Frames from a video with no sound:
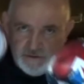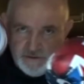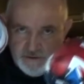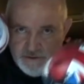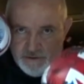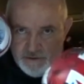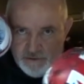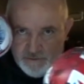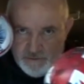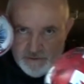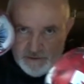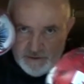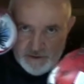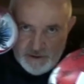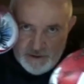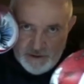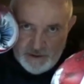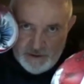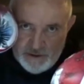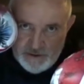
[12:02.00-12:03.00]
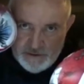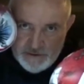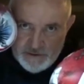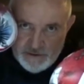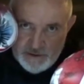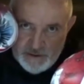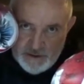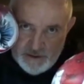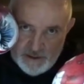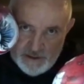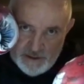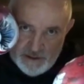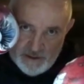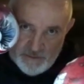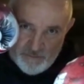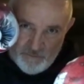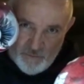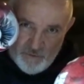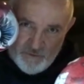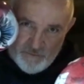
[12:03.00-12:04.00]
to do is
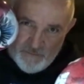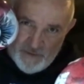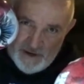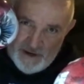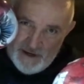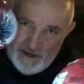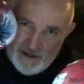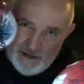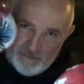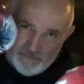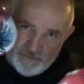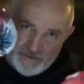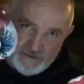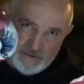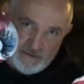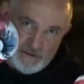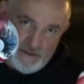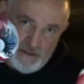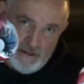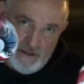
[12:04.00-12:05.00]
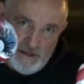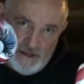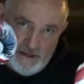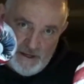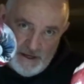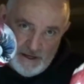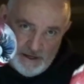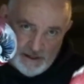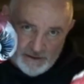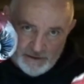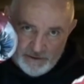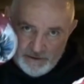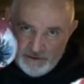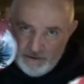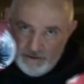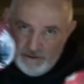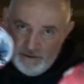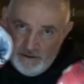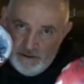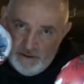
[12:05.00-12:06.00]
move my hips in,
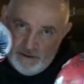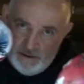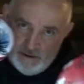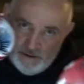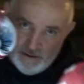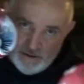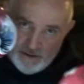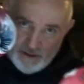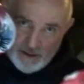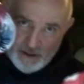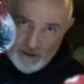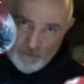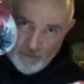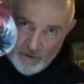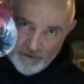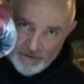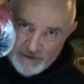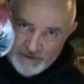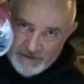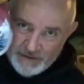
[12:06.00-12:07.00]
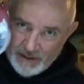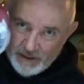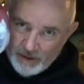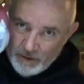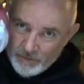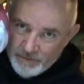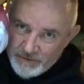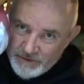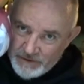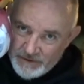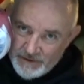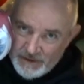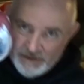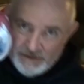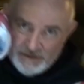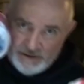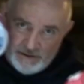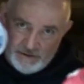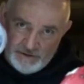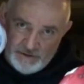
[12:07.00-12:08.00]
and what this helps is
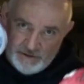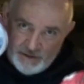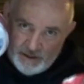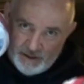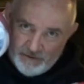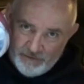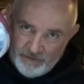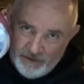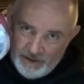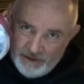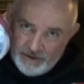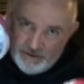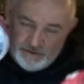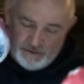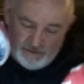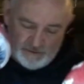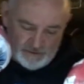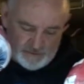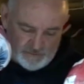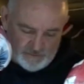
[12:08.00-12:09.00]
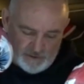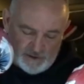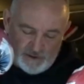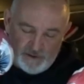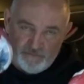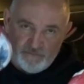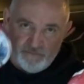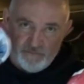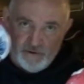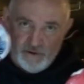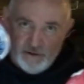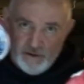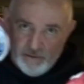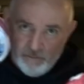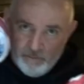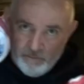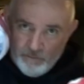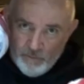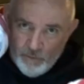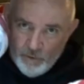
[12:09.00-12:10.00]
actually generate kind of
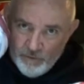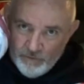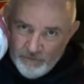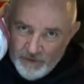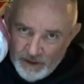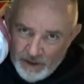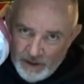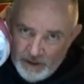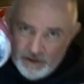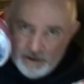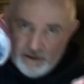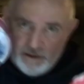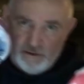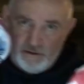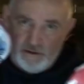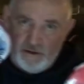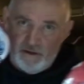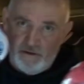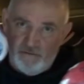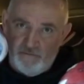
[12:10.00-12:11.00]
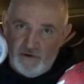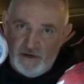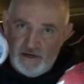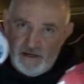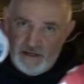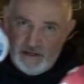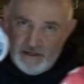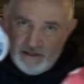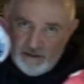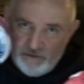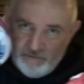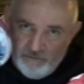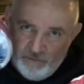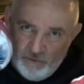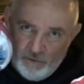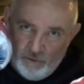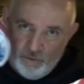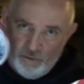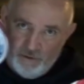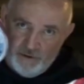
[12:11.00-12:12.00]
moving in and kind of leaning
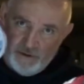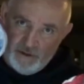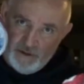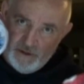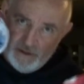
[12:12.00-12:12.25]
forward.